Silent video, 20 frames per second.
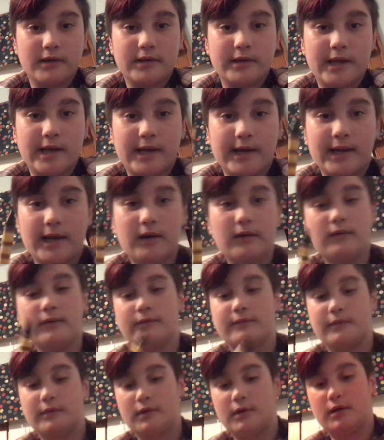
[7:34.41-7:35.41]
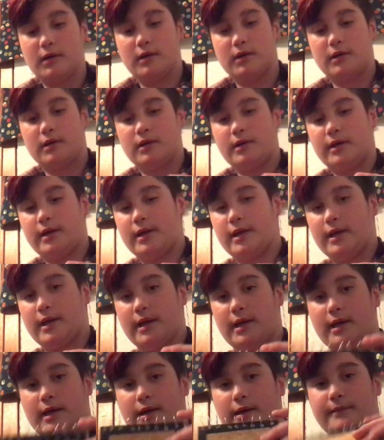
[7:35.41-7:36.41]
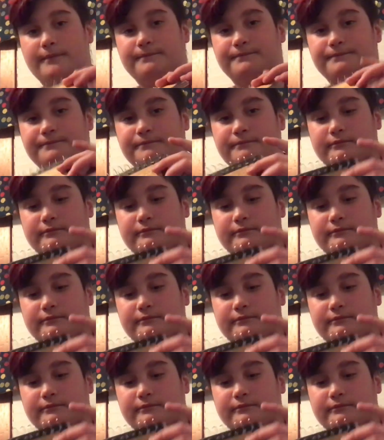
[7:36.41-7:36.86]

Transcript: take it out. And